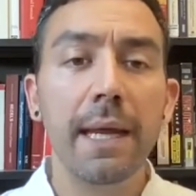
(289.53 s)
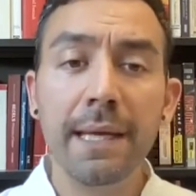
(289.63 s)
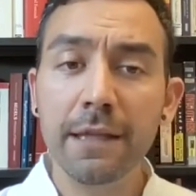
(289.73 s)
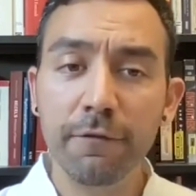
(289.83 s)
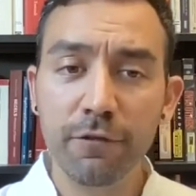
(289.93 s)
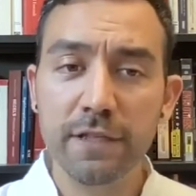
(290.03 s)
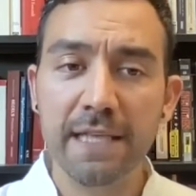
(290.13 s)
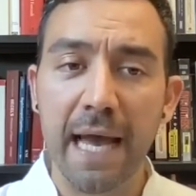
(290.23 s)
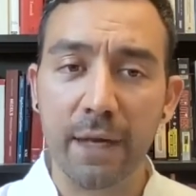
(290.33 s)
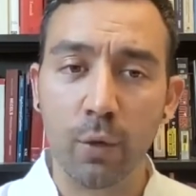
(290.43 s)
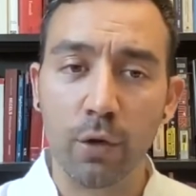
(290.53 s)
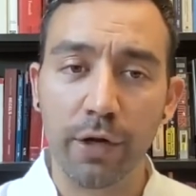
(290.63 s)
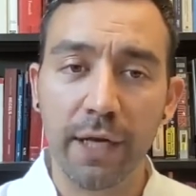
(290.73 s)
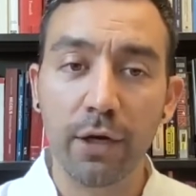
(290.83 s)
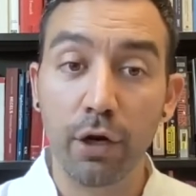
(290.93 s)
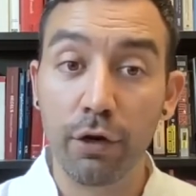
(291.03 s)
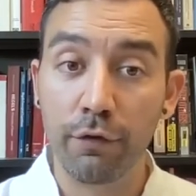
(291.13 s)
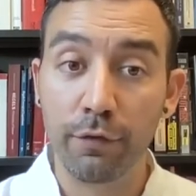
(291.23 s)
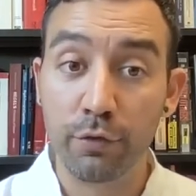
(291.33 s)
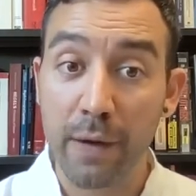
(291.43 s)
In the first category
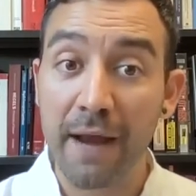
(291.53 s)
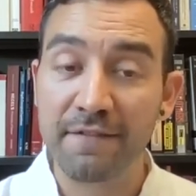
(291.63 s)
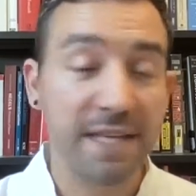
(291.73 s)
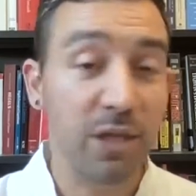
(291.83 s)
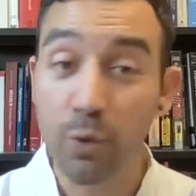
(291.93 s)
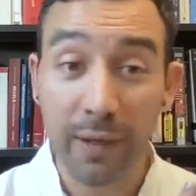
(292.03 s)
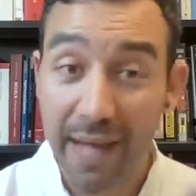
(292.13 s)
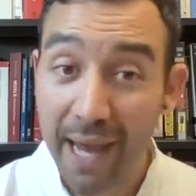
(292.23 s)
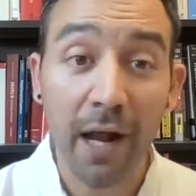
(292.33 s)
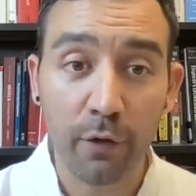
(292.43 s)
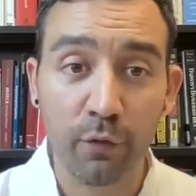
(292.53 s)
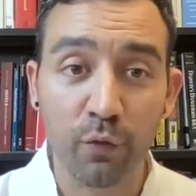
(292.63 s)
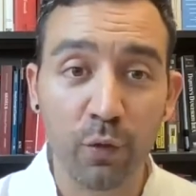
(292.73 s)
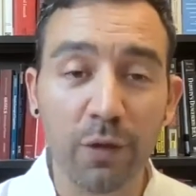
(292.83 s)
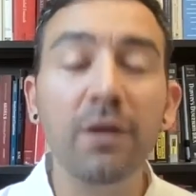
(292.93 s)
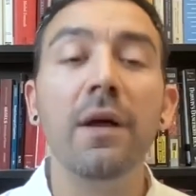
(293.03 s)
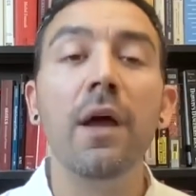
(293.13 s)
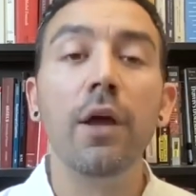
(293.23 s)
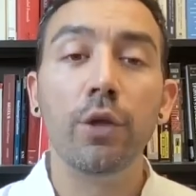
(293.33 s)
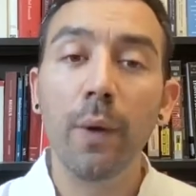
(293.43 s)
of drives that you cannot fool,
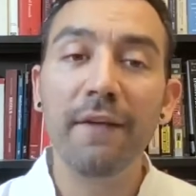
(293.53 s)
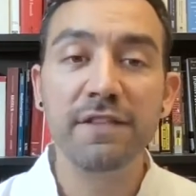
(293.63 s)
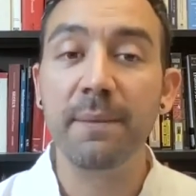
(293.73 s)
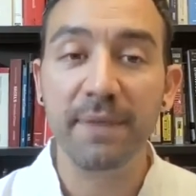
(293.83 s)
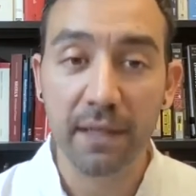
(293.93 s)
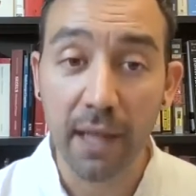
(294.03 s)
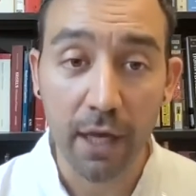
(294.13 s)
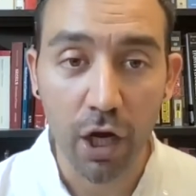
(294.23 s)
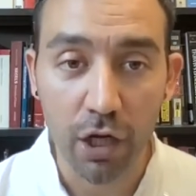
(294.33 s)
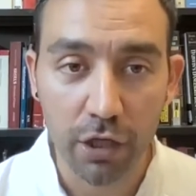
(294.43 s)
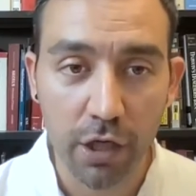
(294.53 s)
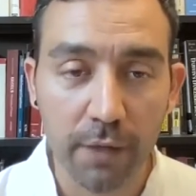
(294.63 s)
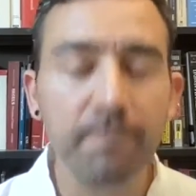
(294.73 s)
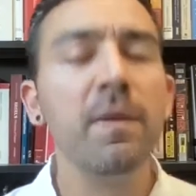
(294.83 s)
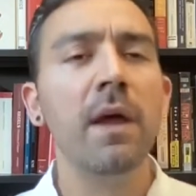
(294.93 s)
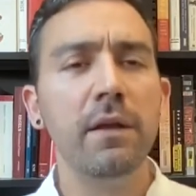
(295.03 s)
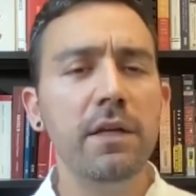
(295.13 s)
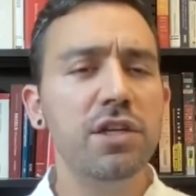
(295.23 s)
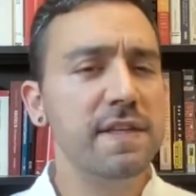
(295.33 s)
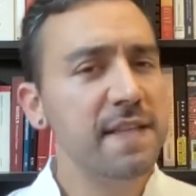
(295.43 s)
you have something like hunger.
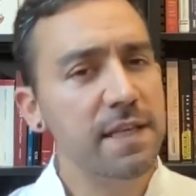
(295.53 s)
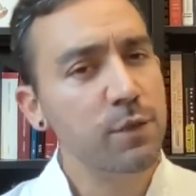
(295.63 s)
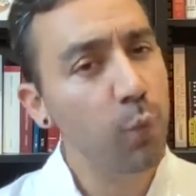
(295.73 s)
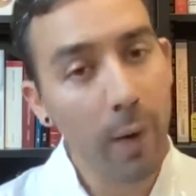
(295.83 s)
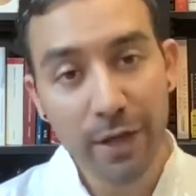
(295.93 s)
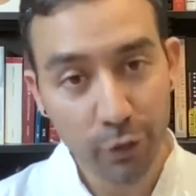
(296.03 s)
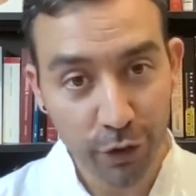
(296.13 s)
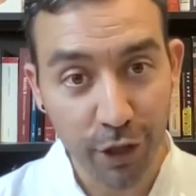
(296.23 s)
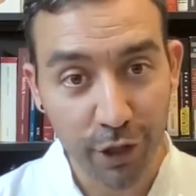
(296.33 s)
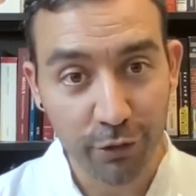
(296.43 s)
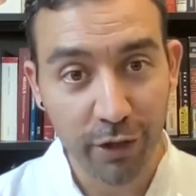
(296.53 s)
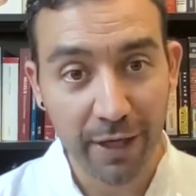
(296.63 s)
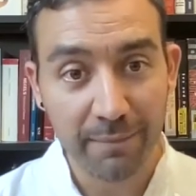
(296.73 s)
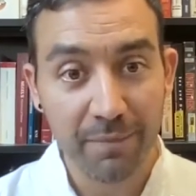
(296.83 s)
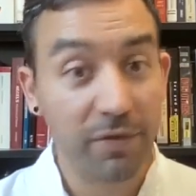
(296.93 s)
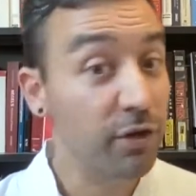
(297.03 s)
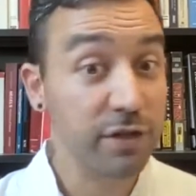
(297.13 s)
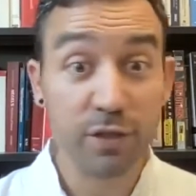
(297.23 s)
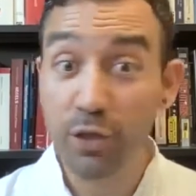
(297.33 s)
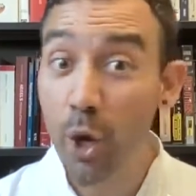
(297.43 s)
Nietzsche says, when you're hungry, there
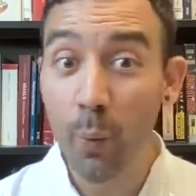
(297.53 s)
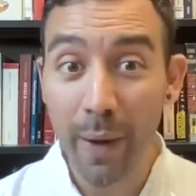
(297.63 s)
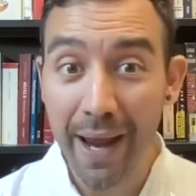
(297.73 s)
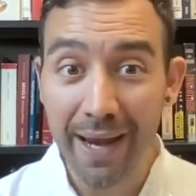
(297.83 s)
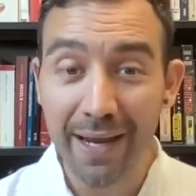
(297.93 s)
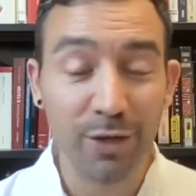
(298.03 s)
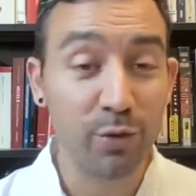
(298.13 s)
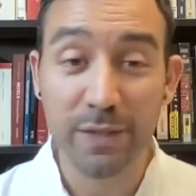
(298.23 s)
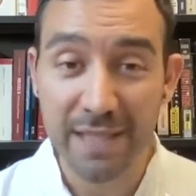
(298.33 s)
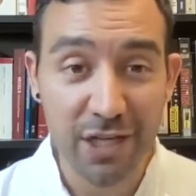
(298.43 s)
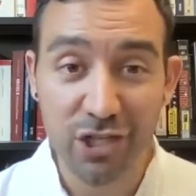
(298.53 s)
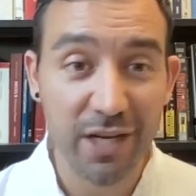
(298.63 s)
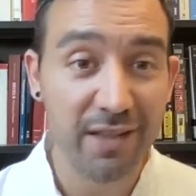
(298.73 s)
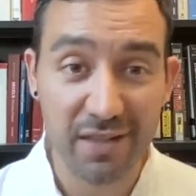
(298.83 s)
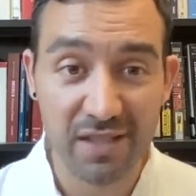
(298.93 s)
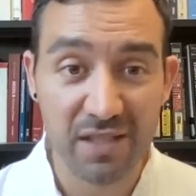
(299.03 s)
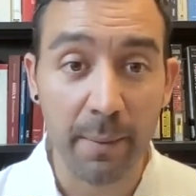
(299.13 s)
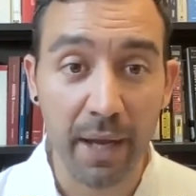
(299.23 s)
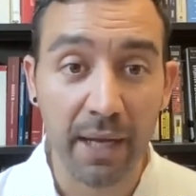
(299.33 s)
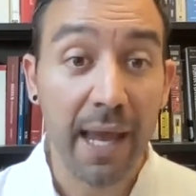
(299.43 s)
is no way to satiate the
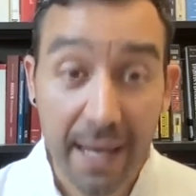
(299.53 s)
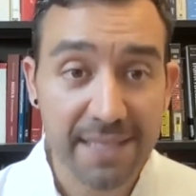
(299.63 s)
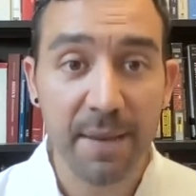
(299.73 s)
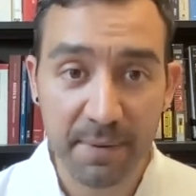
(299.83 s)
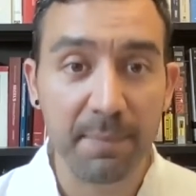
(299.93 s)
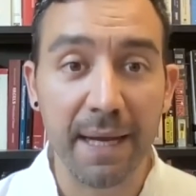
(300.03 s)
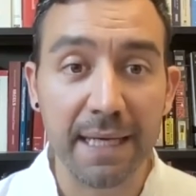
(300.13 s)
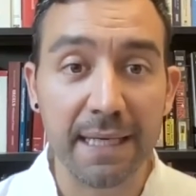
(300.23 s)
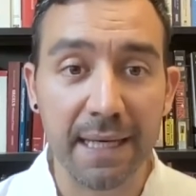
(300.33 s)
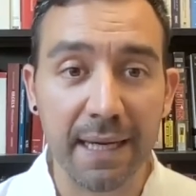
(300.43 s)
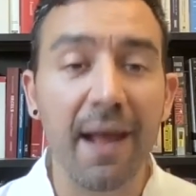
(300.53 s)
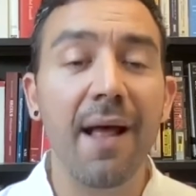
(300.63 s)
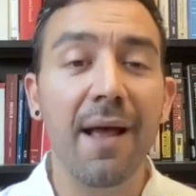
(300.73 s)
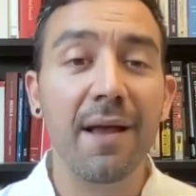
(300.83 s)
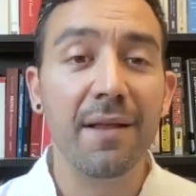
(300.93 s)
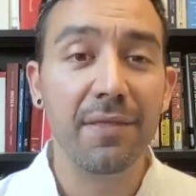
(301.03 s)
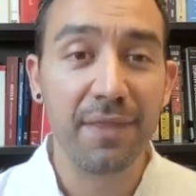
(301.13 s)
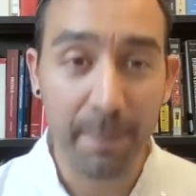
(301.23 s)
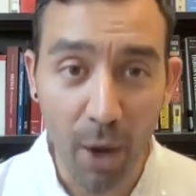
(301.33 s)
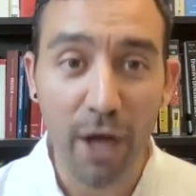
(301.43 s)
stomach except by eating.
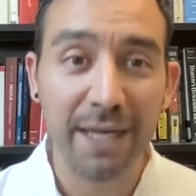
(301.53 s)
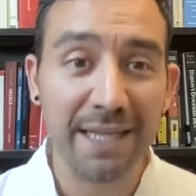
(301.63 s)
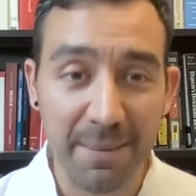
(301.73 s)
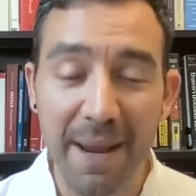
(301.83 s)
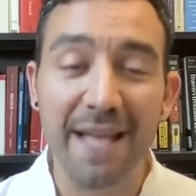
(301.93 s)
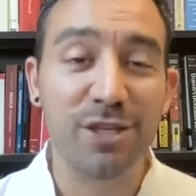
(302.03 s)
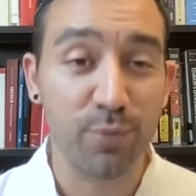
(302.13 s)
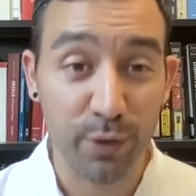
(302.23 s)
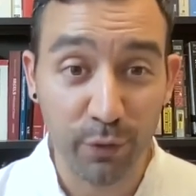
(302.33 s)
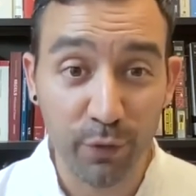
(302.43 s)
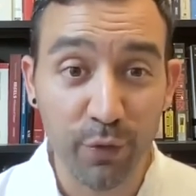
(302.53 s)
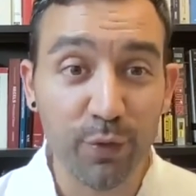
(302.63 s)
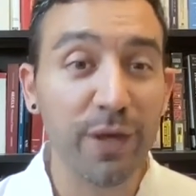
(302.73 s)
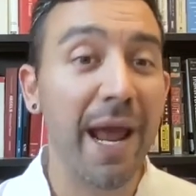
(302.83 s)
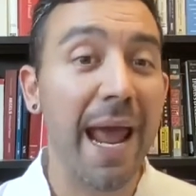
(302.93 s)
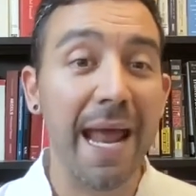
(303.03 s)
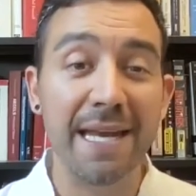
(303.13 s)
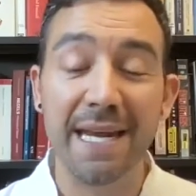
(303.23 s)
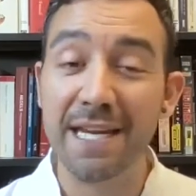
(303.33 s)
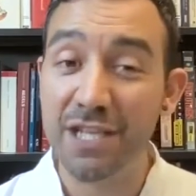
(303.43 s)
The body demands real food,
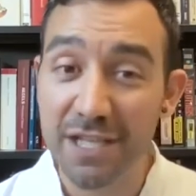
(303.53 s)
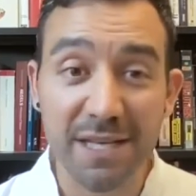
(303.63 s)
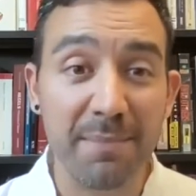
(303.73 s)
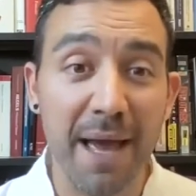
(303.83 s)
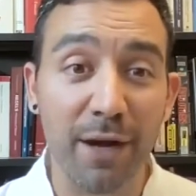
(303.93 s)
and it doesn't